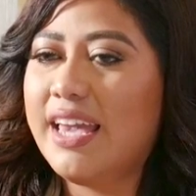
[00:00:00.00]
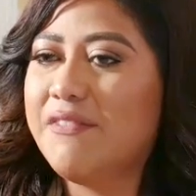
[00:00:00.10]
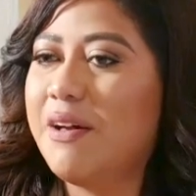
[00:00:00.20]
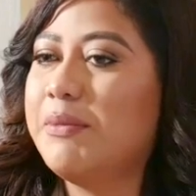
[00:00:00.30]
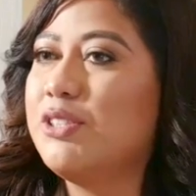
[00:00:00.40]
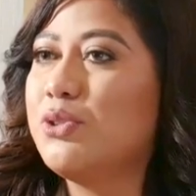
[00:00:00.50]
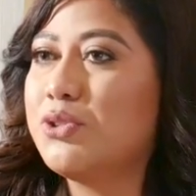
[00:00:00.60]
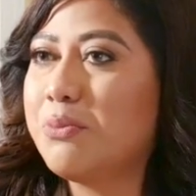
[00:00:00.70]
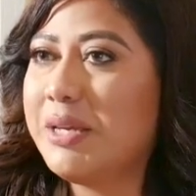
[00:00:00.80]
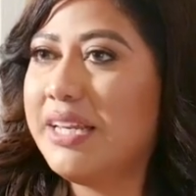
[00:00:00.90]
if I'm on social
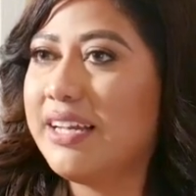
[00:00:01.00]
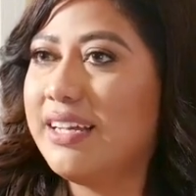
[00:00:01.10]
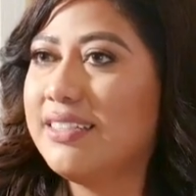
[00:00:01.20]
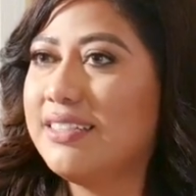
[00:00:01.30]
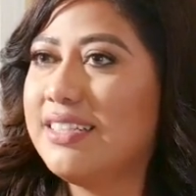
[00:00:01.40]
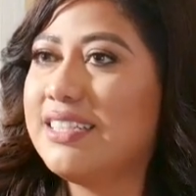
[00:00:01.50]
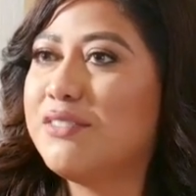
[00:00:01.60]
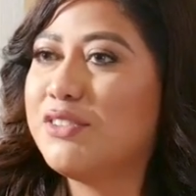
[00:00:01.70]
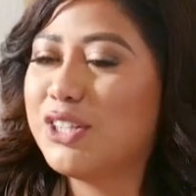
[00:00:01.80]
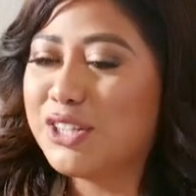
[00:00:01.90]
media, instead of
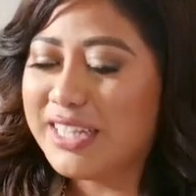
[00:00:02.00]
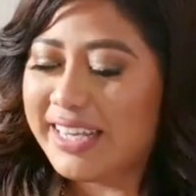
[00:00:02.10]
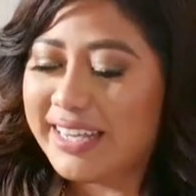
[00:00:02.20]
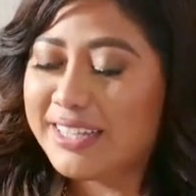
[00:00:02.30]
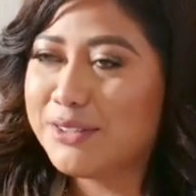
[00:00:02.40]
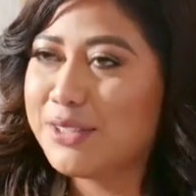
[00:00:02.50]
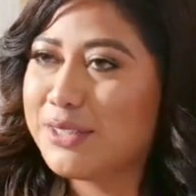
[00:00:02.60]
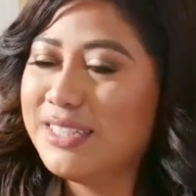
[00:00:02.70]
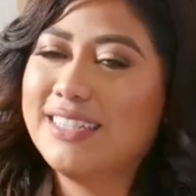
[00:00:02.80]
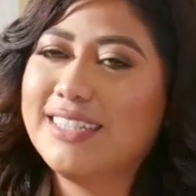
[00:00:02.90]
lurking or,
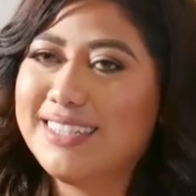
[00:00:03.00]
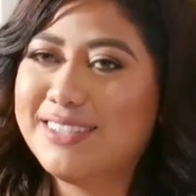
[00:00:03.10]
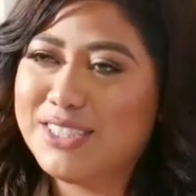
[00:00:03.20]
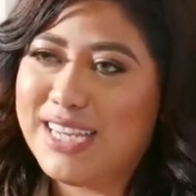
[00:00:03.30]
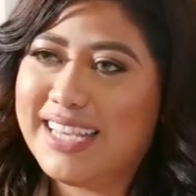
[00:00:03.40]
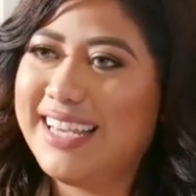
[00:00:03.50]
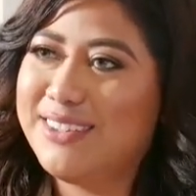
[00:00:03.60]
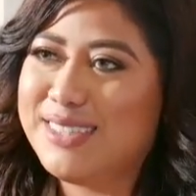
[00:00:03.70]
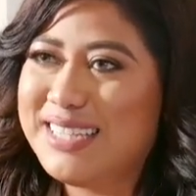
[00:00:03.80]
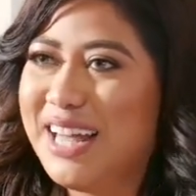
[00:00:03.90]
checking
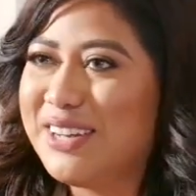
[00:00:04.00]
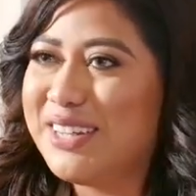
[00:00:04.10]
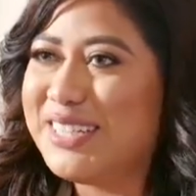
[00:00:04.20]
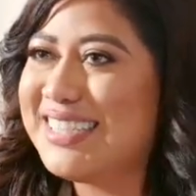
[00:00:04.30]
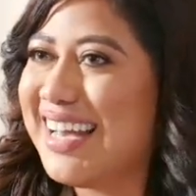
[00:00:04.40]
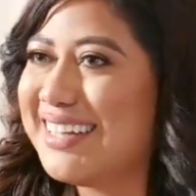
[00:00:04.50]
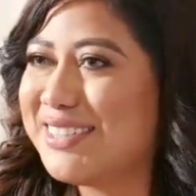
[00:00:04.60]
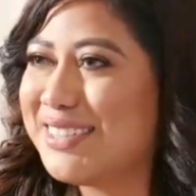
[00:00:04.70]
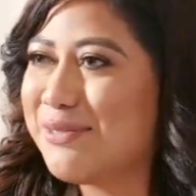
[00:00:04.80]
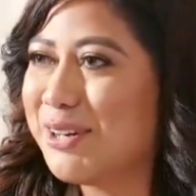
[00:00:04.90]
out another
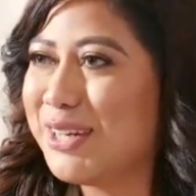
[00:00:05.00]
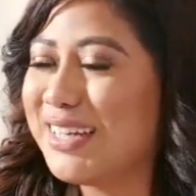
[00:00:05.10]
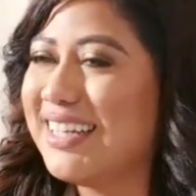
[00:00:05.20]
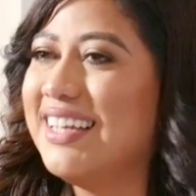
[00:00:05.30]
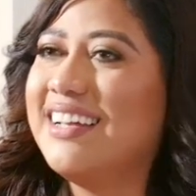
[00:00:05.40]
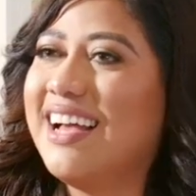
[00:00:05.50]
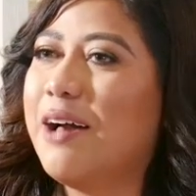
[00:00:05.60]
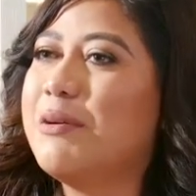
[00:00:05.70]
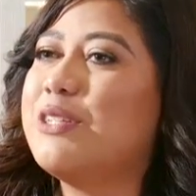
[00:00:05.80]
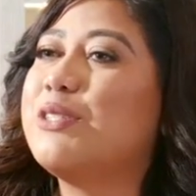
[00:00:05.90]
designer's work, how
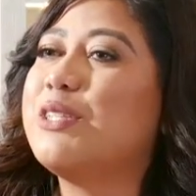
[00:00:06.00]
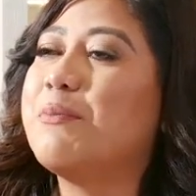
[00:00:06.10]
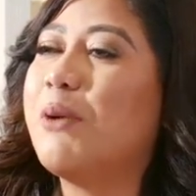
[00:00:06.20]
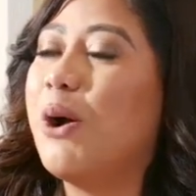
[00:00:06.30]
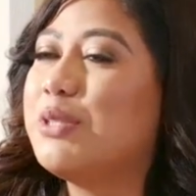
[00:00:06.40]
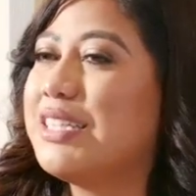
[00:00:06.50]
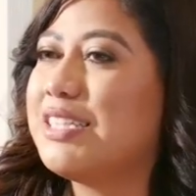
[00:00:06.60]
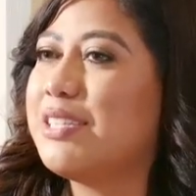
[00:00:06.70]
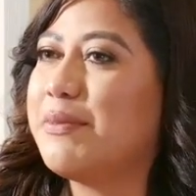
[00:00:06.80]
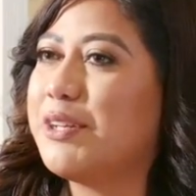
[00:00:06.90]
about you start posting
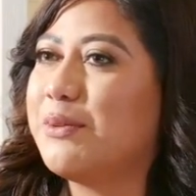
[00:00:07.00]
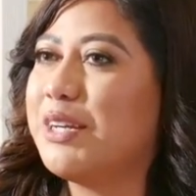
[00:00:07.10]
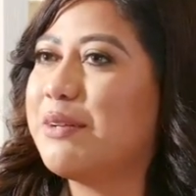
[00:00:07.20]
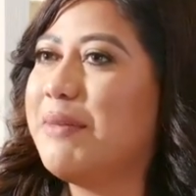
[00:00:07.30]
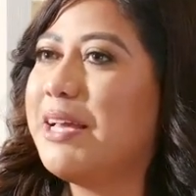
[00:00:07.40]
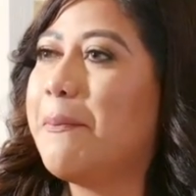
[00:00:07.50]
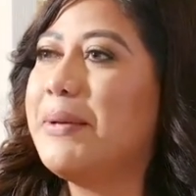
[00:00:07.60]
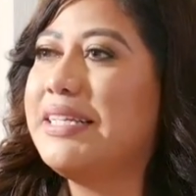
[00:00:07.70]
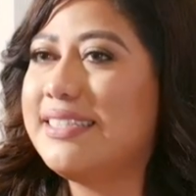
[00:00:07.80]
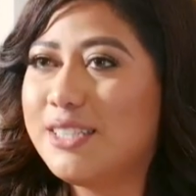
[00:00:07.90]
some of your work, make a
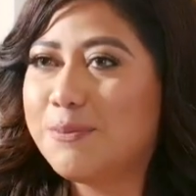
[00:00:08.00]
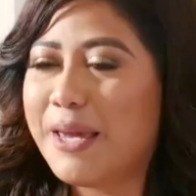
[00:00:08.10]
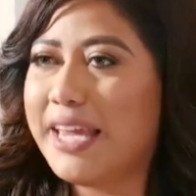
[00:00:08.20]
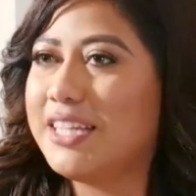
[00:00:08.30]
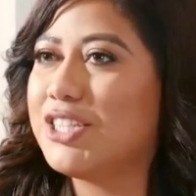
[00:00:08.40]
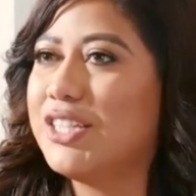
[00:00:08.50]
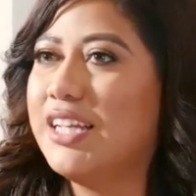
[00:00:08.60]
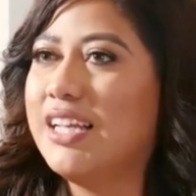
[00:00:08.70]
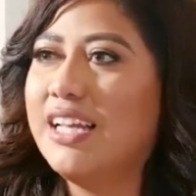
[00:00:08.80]
business page,